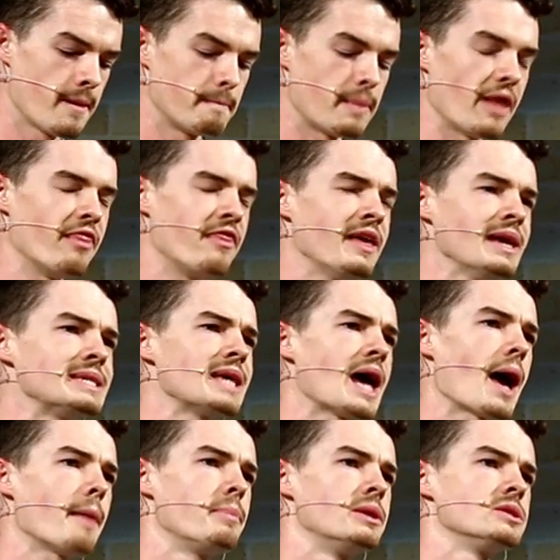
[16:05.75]
but this
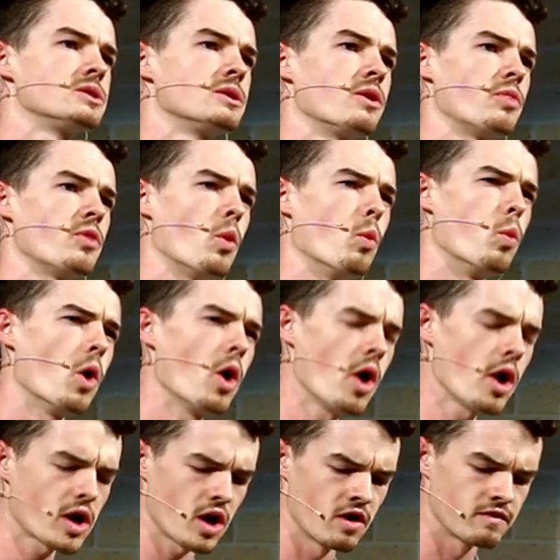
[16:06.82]
happened so that the
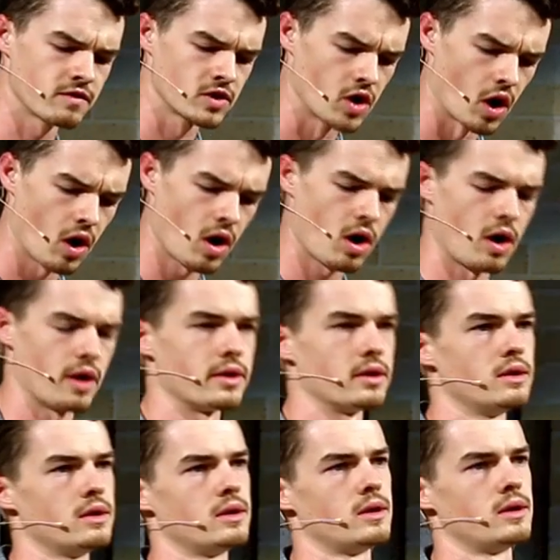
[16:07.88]
work of God
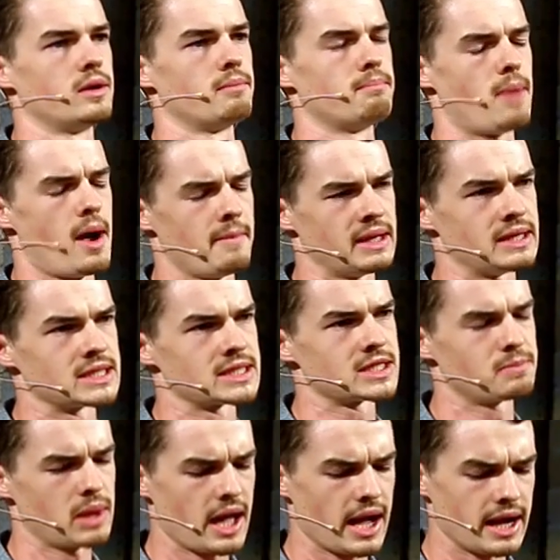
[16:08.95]
might be
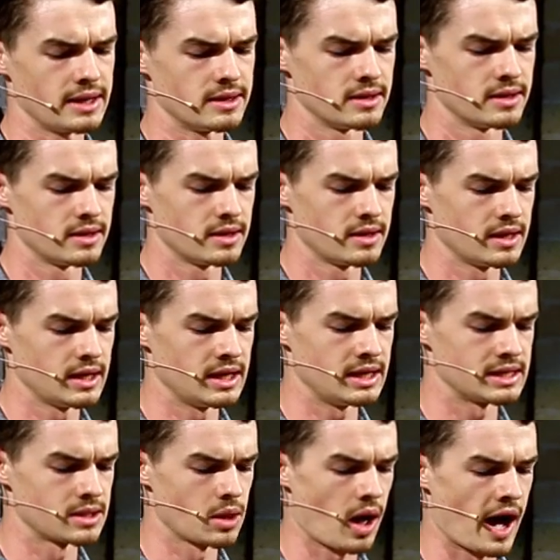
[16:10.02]
displayed in
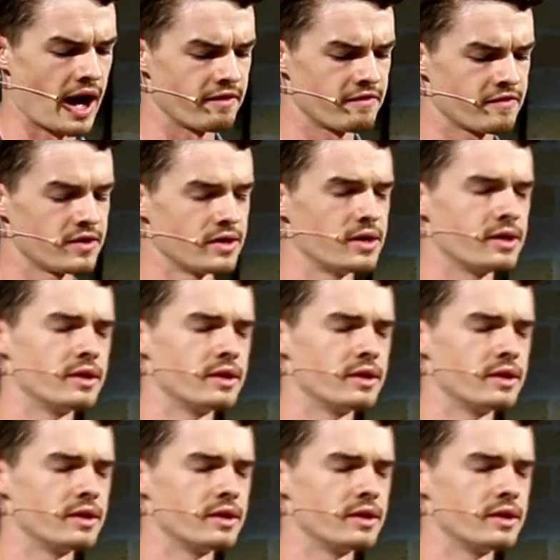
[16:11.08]
his life.